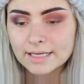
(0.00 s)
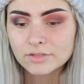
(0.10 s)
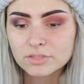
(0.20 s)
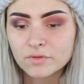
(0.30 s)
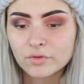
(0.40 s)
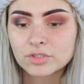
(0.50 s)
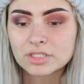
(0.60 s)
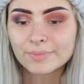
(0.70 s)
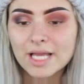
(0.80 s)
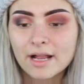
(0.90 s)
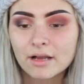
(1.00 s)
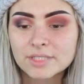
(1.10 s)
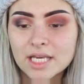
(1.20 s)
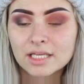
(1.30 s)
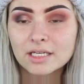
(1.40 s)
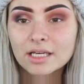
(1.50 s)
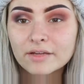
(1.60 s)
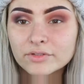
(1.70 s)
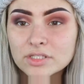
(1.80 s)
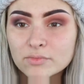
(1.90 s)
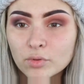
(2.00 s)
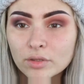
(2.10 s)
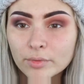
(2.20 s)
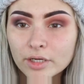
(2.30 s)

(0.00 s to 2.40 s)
Now to move on to the black, I'm taking an even smaller